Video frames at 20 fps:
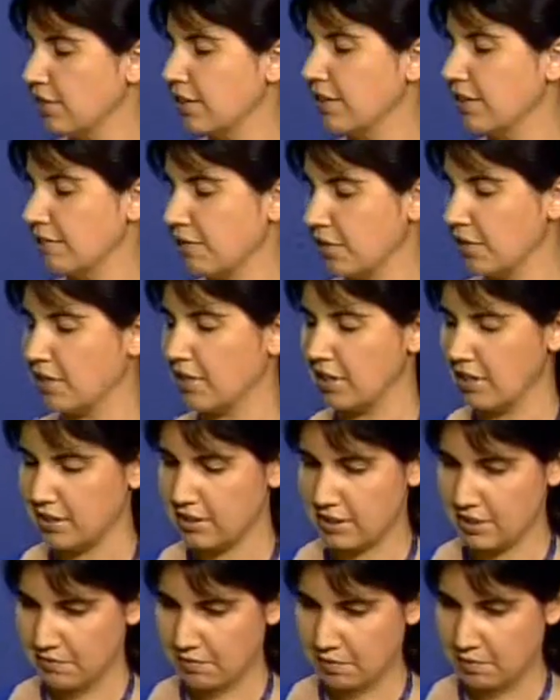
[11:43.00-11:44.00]
looking for a
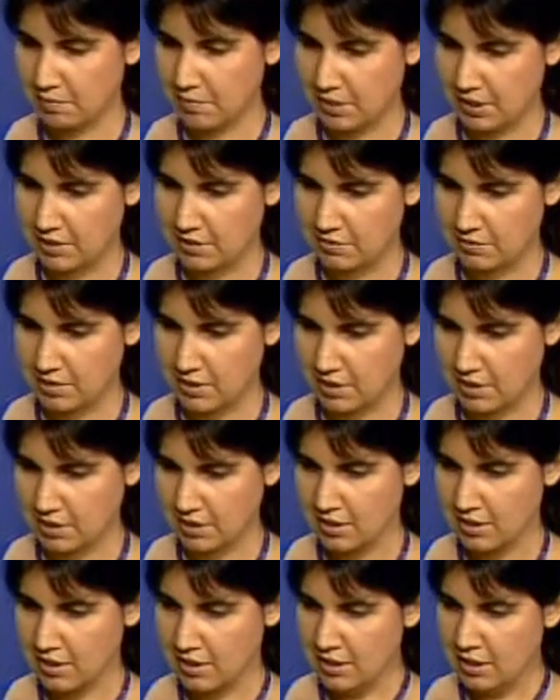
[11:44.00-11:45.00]
different place with
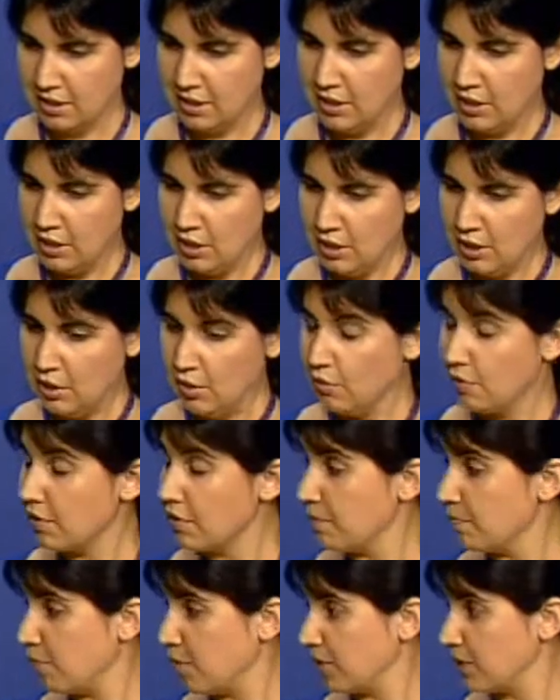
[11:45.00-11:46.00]
the
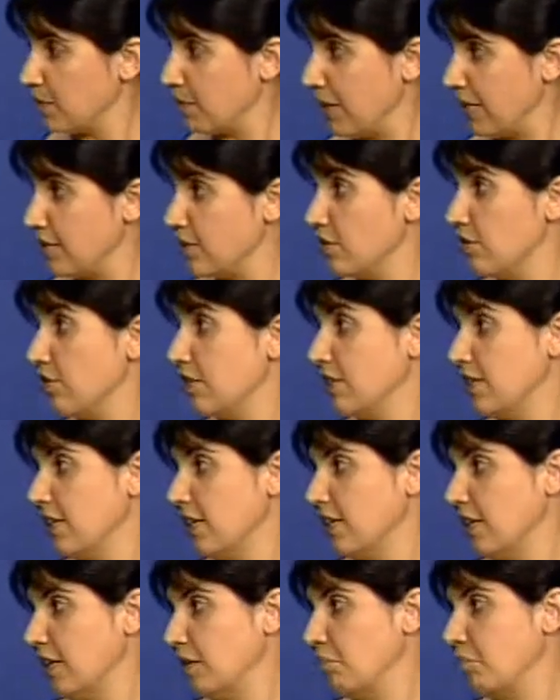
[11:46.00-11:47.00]
with more space so you can
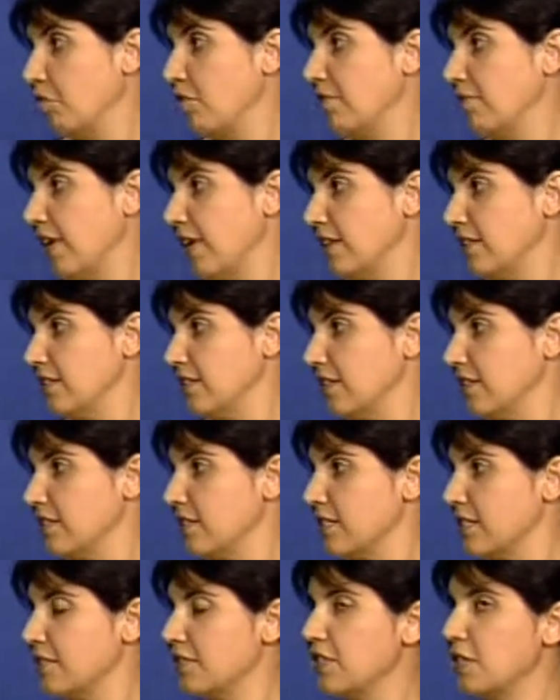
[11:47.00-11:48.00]
take on more
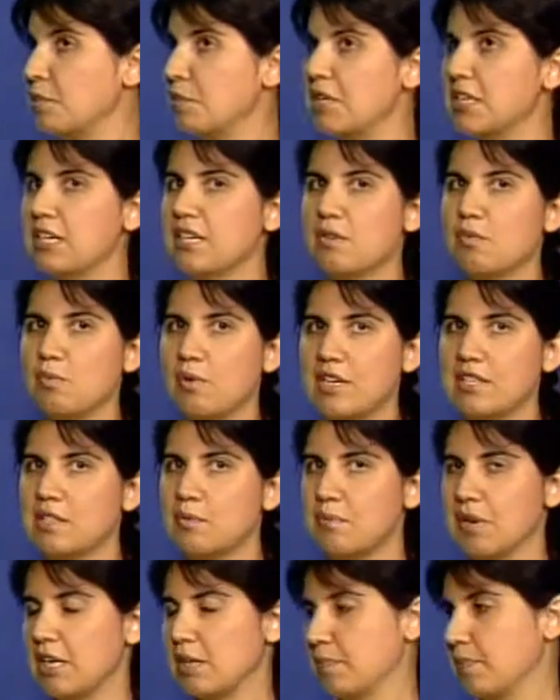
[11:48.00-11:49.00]
volunteers. And if somebody was
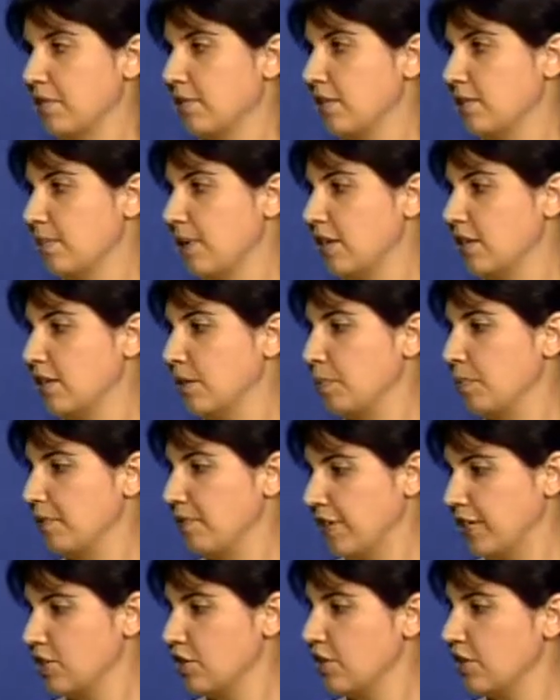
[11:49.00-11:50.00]
a medical medical
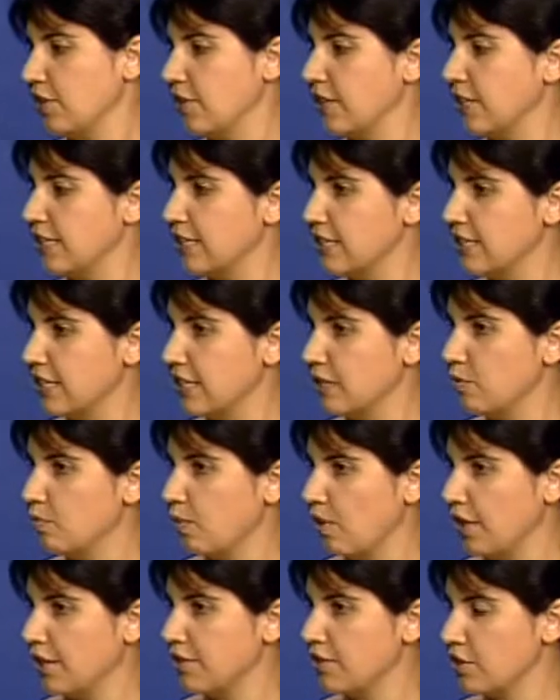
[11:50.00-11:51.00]
professional that did
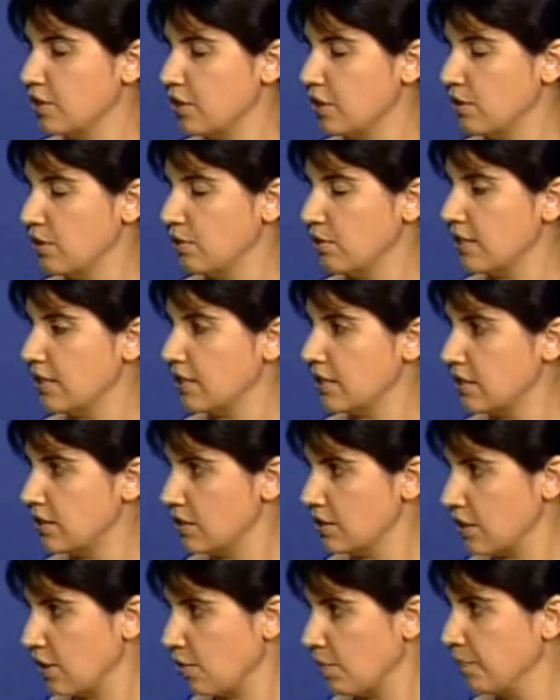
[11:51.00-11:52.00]
want to
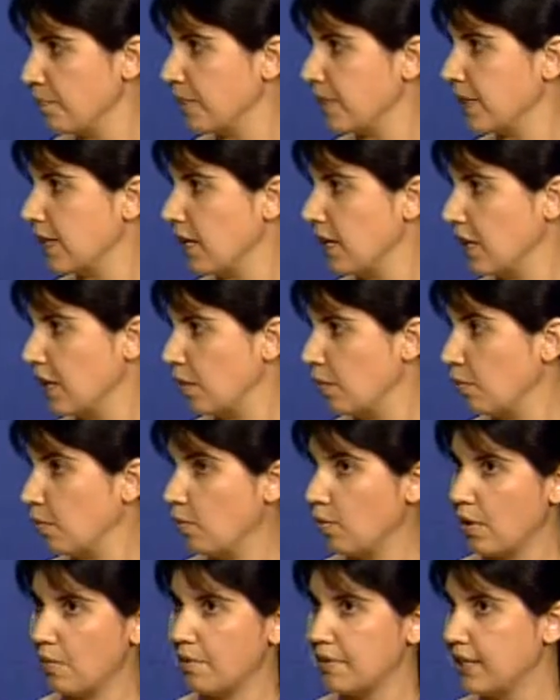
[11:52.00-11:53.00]
assist you, uh,
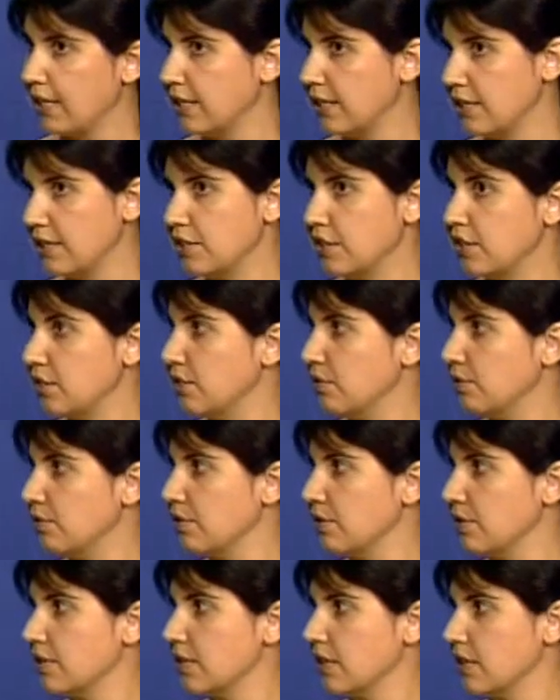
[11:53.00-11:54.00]
what would they need to do
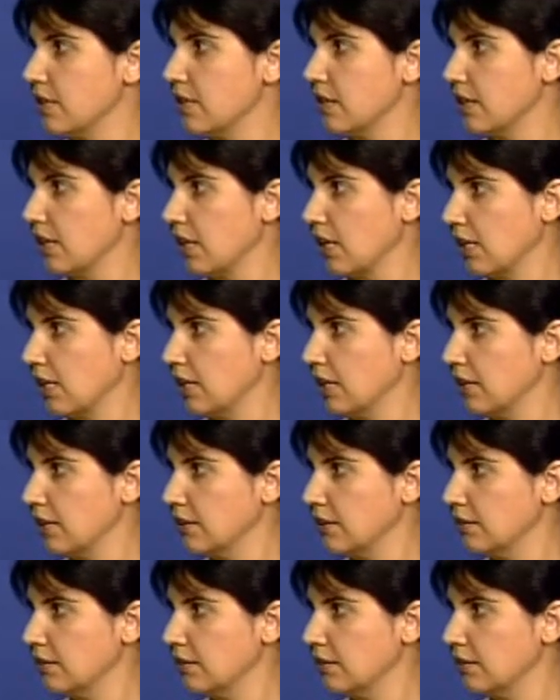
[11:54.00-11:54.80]
to assist at the clinic?